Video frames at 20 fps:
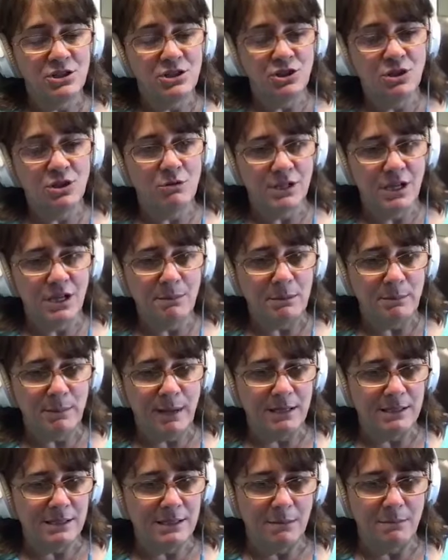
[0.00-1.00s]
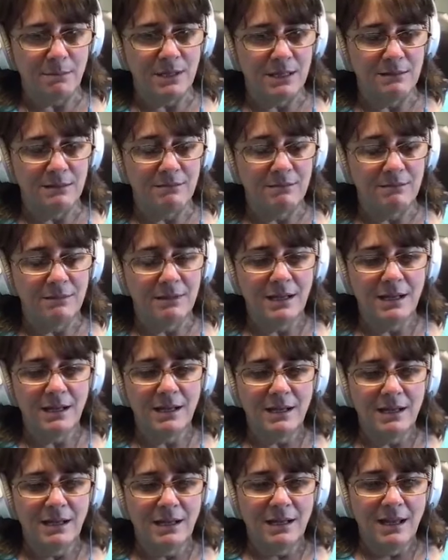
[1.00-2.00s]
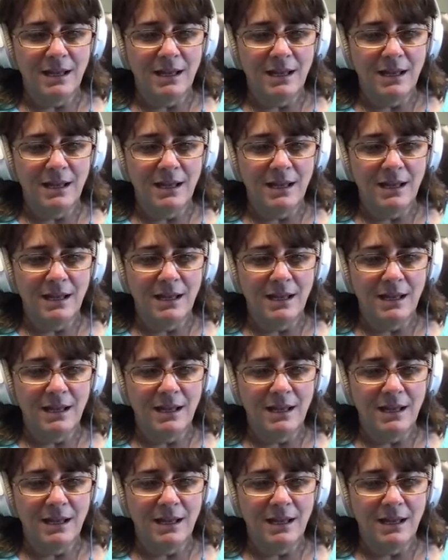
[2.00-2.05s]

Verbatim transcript: choked up about something. Mm-hmm.